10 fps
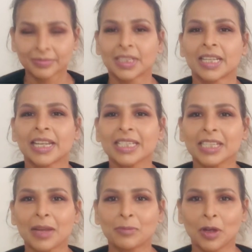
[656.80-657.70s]
Next
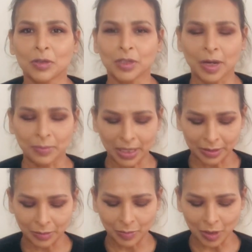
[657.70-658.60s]
I'm going to apply
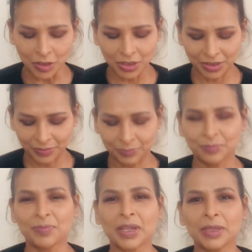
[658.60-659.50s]
the blush,
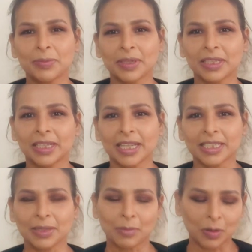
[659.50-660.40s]
very
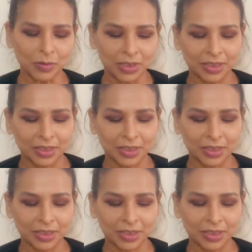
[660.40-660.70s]
less amount